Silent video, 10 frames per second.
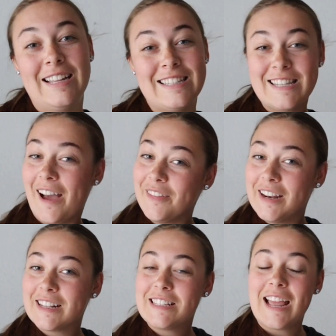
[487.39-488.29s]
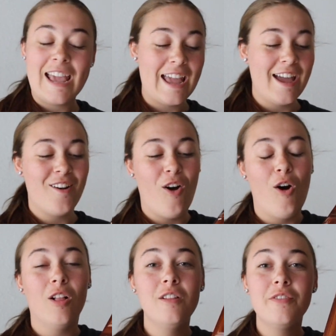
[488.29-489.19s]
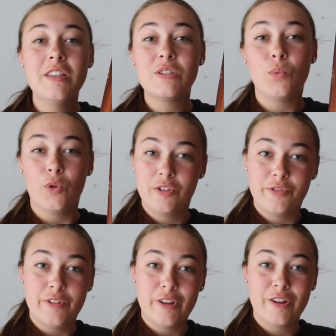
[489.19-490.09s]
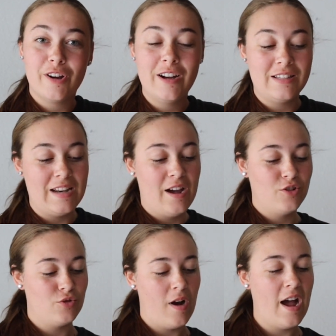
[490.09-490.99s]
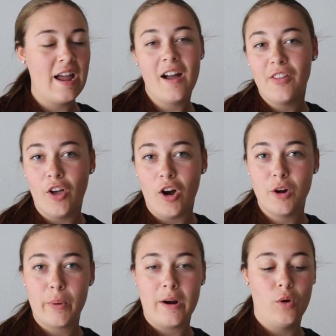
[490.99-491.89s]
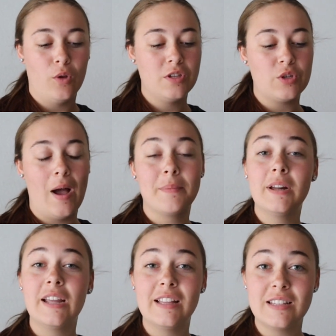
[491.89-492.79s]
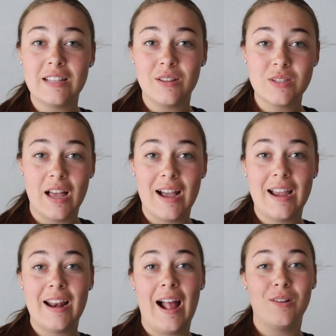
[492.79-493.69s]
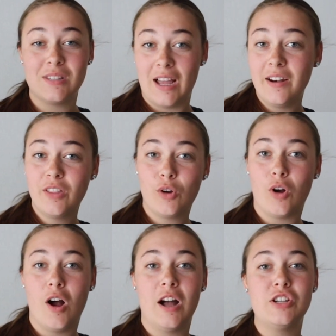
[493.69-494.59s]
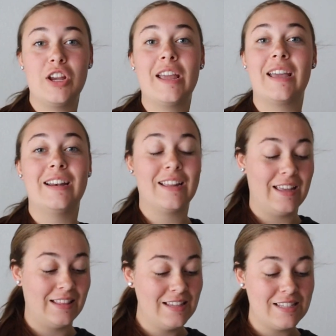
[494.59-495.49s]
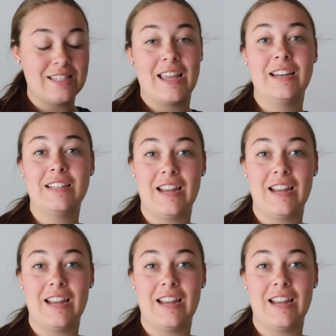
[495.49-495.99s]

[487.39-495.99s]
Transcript: It's now the next day and all of this wood filler is now dry on the hardware holes, so I'm gonna get this outside of the garage and get this sanded